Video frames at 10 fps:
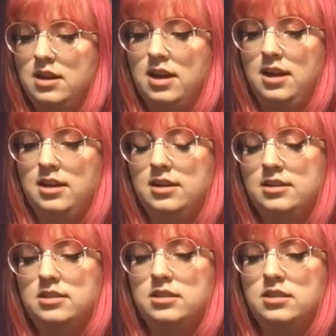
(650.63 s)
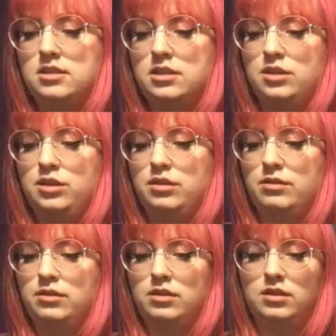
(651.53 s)
and
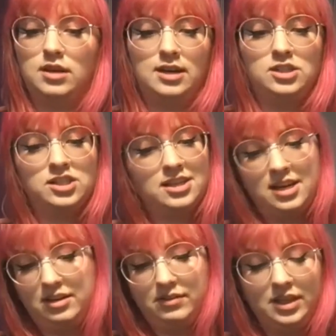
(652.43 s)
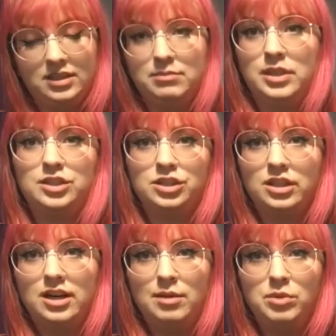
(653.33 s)
I just kind of like to make
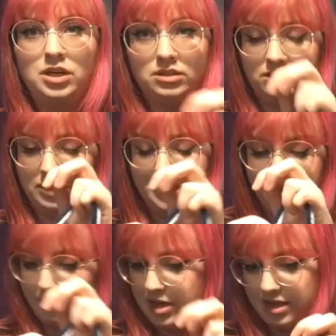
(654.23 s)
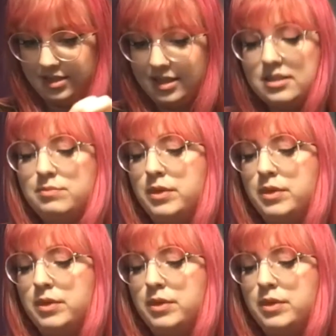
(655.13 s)
sure I'm not losing where this is,